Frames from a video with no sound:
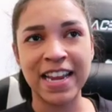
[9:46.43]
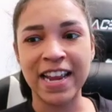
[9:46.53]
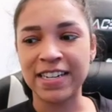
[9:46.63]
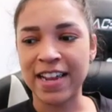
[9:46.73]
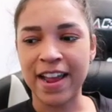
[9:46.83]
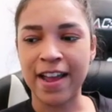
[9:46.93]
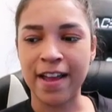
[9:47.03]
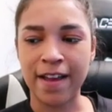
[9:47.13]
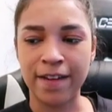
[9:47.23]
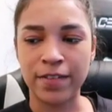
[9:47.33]
and I
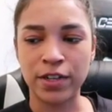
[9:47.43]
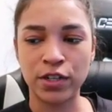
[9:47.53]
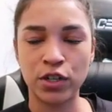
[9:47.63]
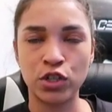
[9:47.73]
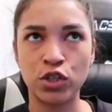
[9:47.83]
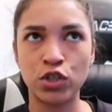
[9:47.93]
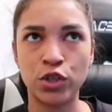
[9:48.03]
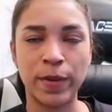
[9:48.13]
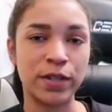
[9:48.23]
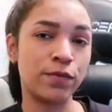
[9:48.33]
have
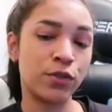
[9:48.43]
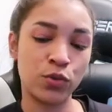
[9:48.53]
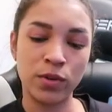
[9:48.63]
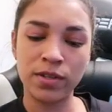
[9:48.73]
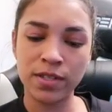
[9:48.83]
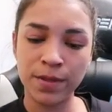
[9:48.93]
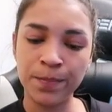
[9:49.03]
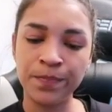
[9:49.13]
2 pairs of the shorts.